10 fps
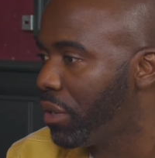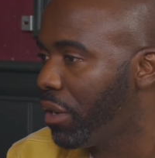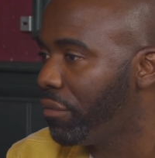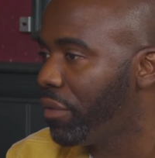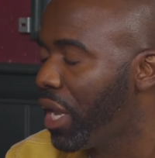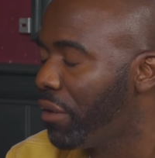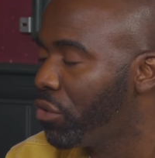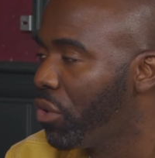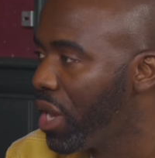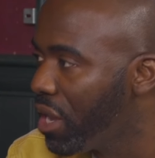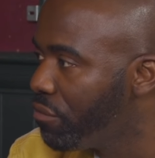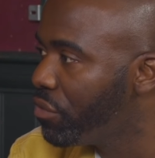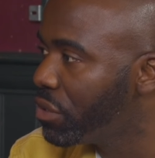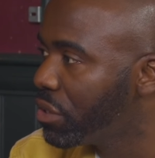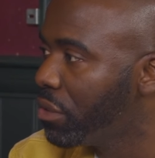I've I've got
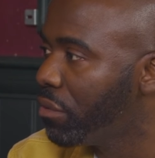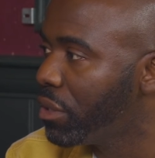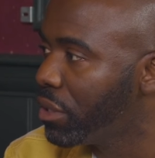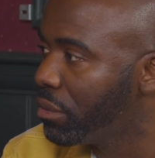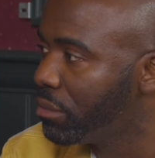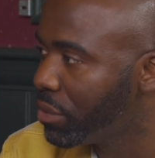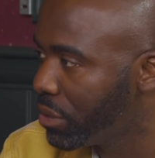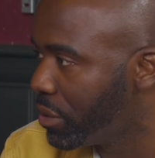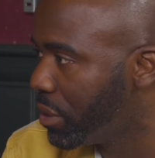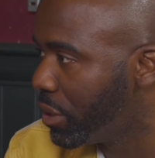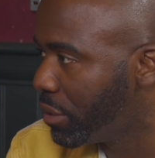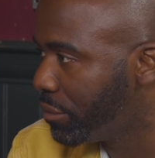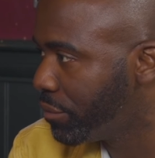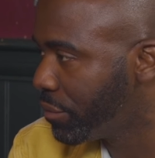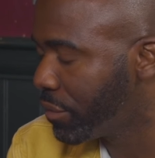every single one of them to this day.
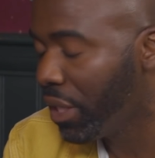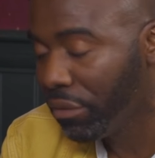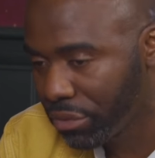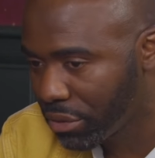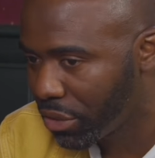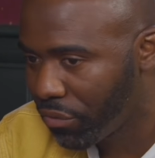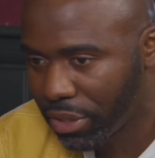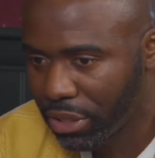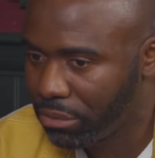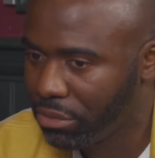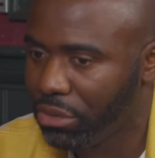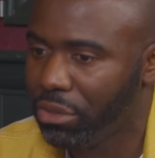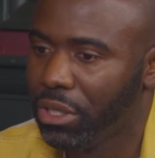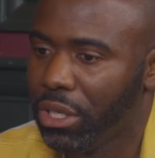Wow, every single one of them. So